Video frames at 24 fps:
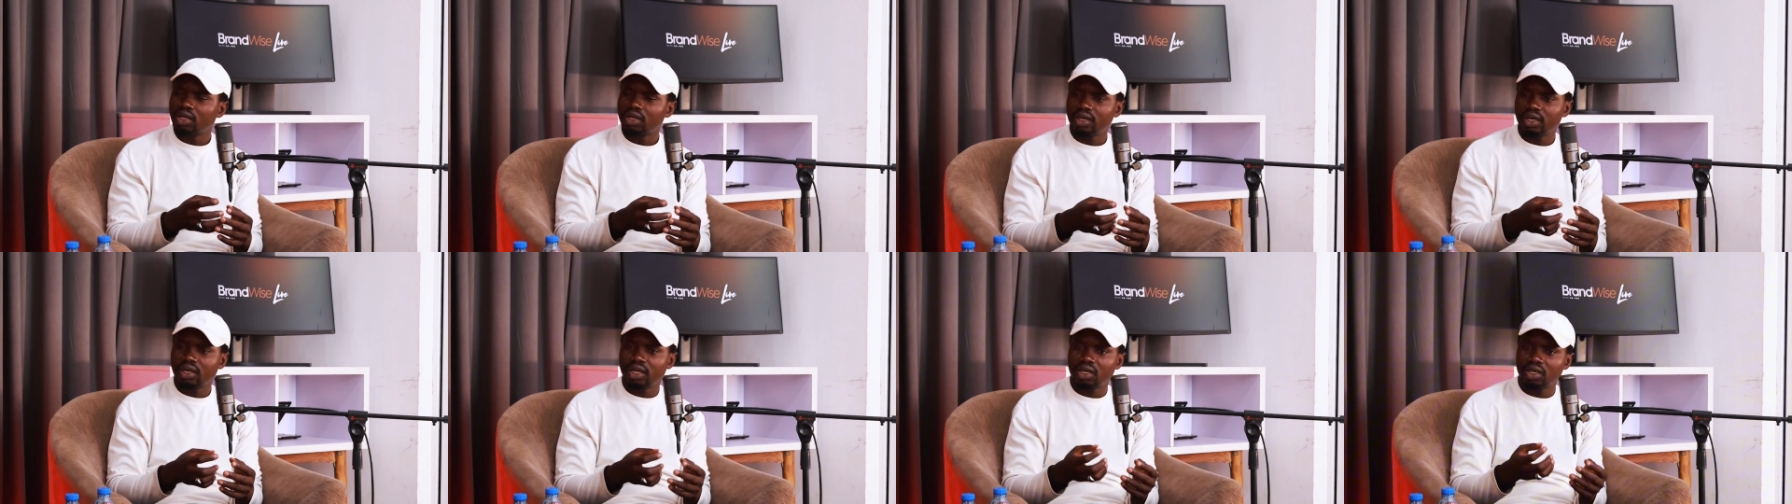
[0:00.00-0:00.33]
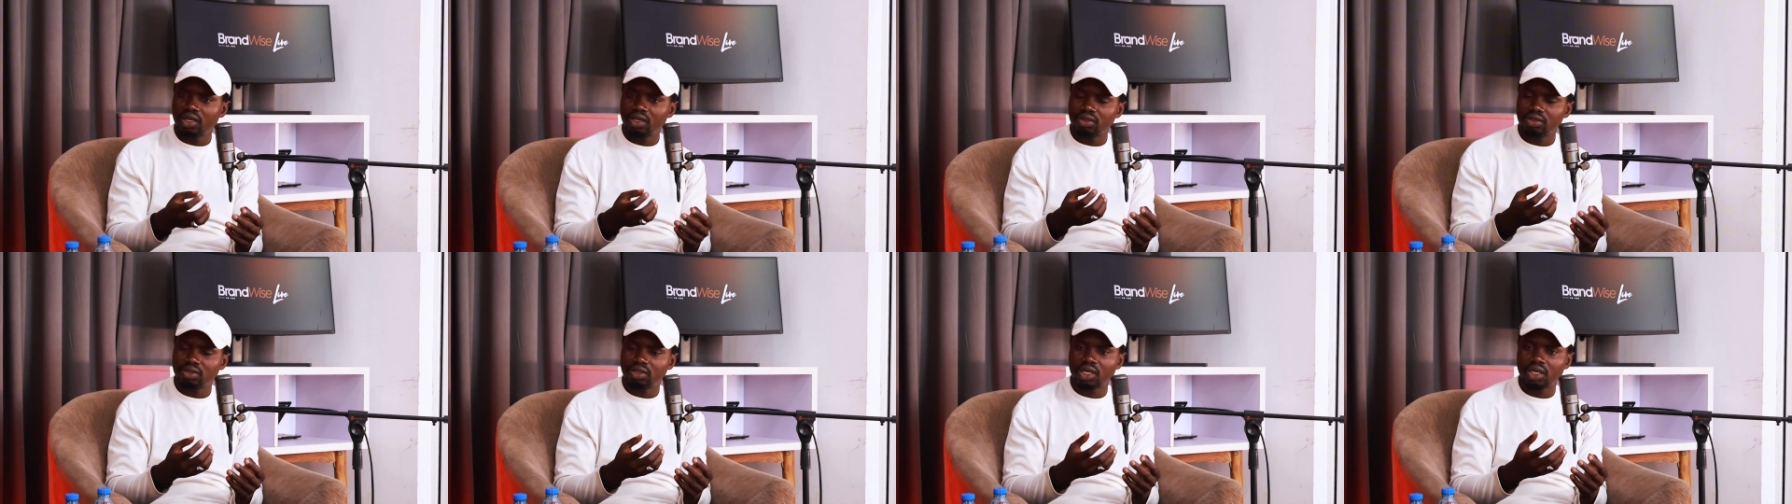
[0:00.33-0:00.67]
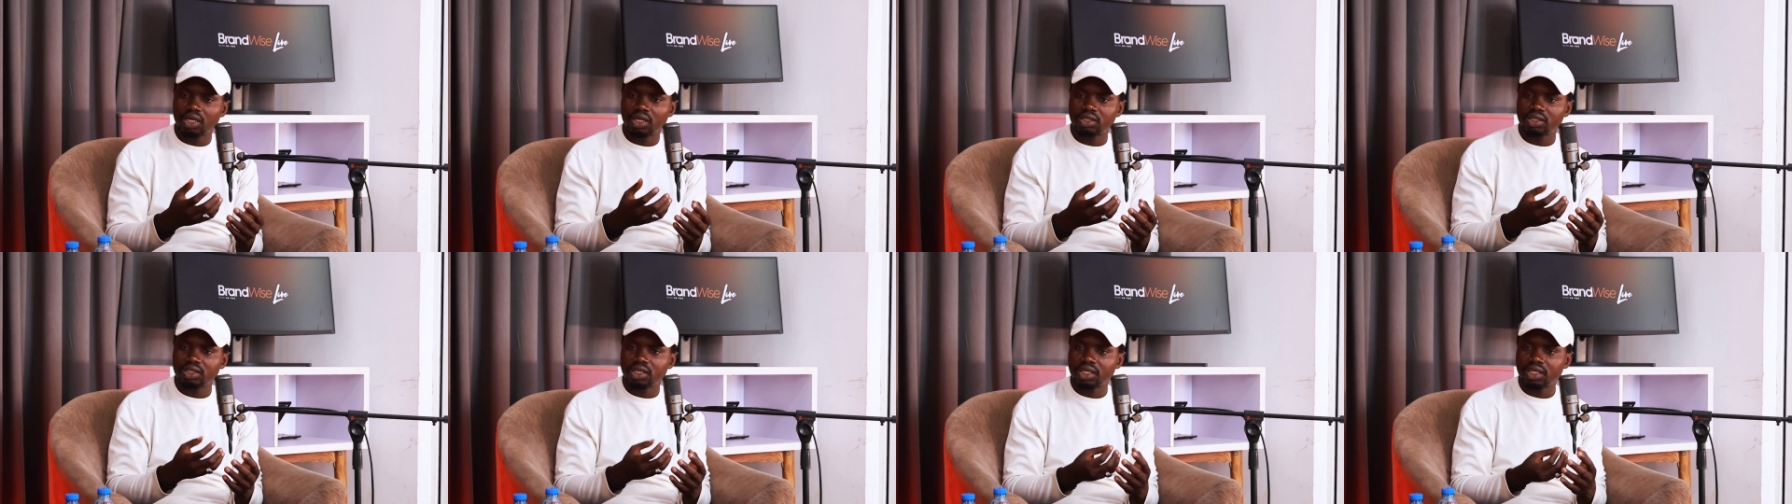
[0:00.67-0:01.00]

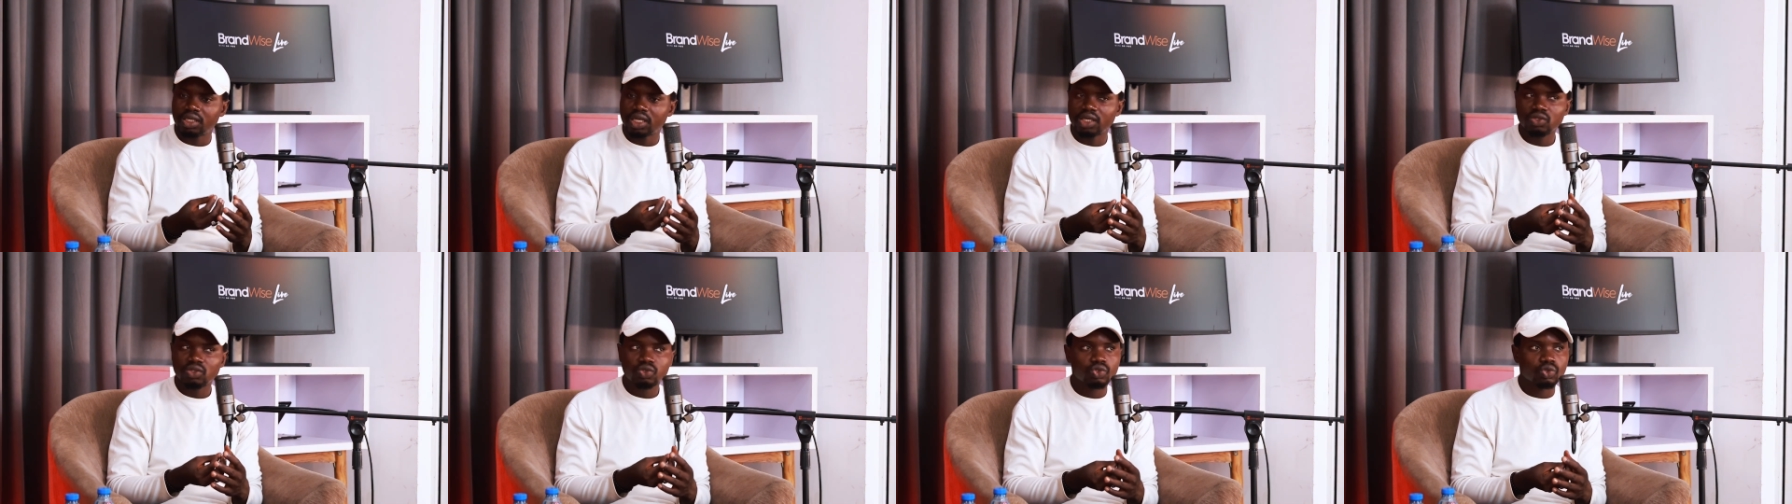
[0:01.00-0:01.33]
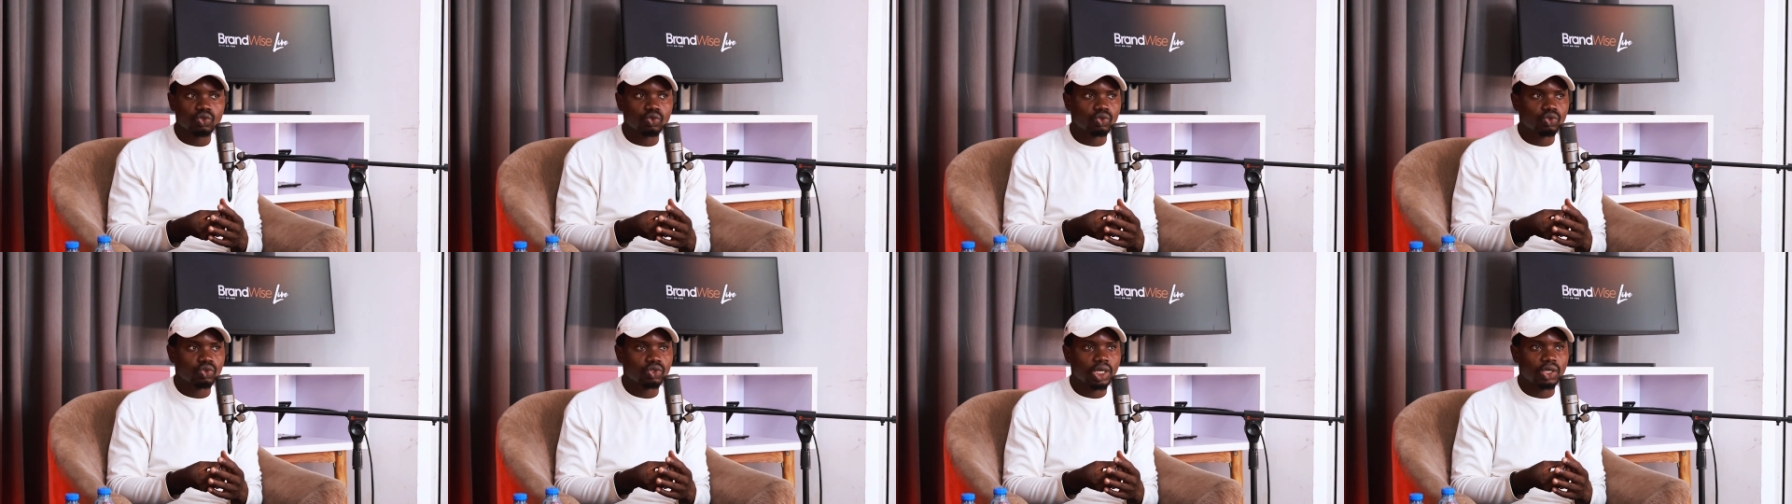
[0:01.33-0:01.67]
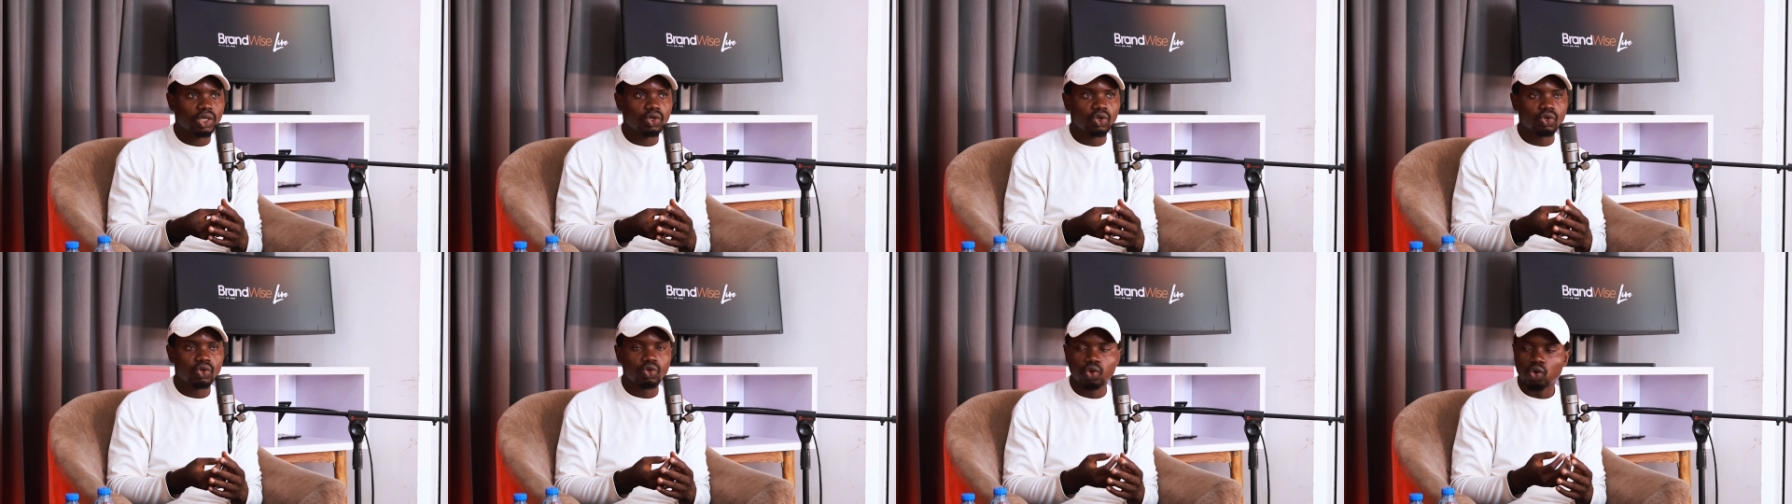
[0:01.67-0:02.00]
they tend to, they
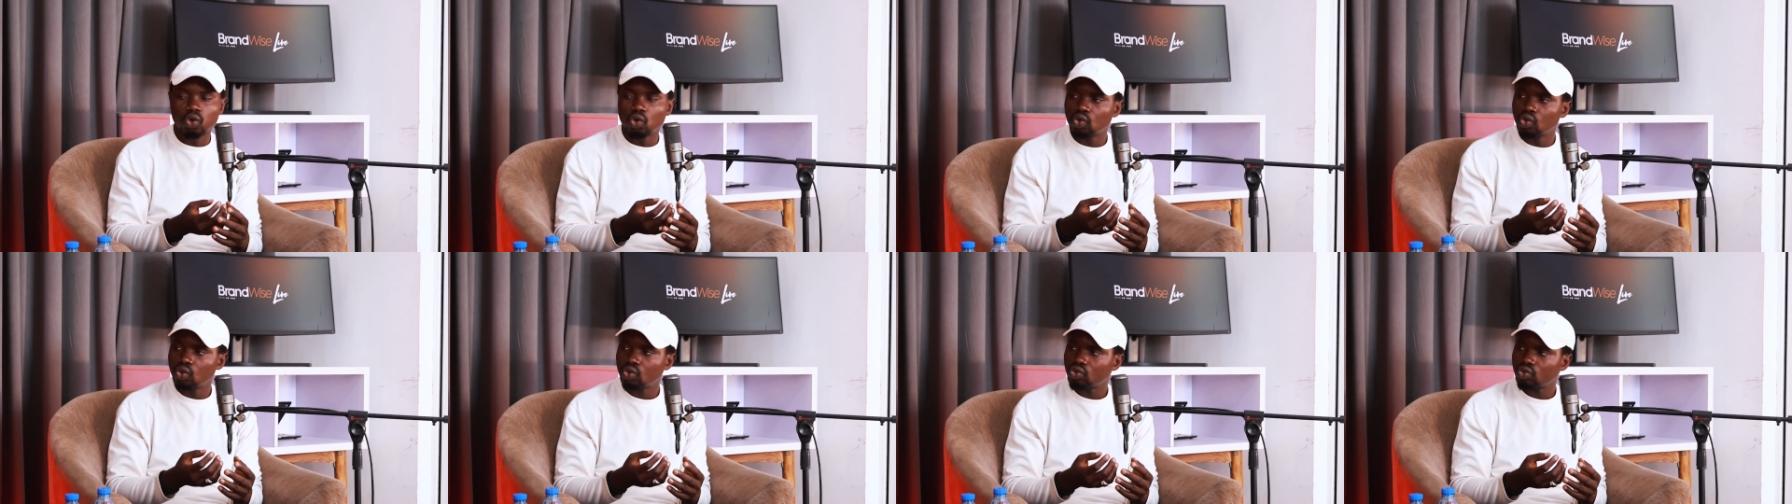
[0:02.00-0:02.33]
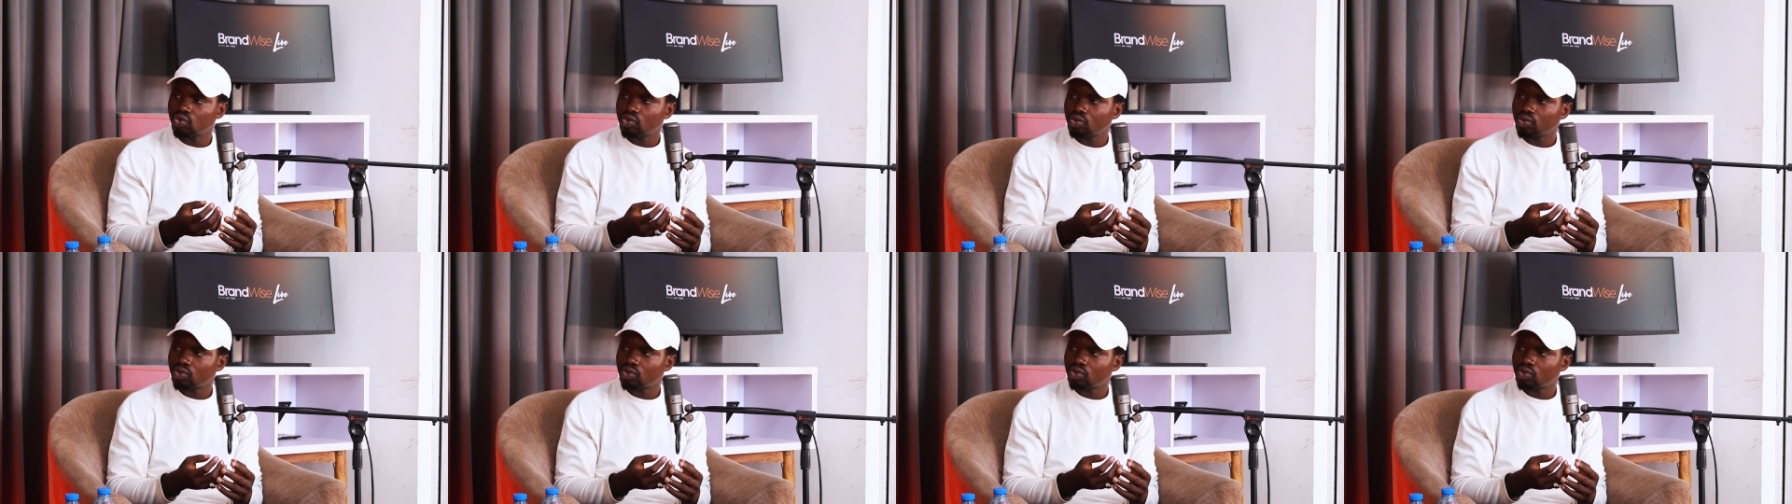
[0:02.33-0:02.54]
don't know,